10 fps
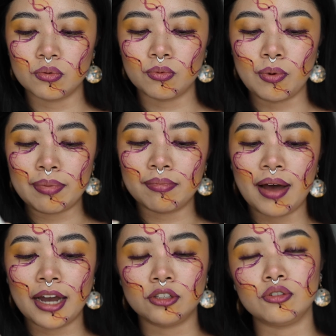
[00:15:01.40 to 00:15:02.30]
when
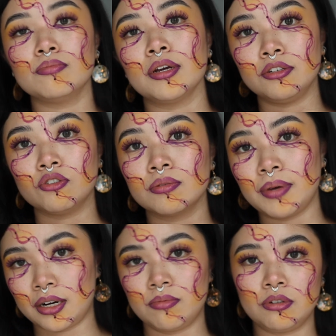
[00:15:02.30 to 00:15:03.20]
I do my usual
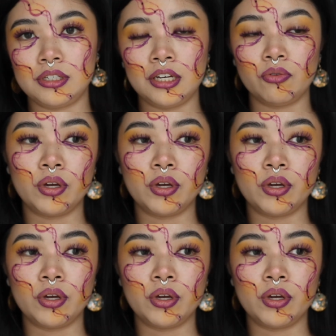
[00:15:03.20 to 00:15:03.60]
makeup routine,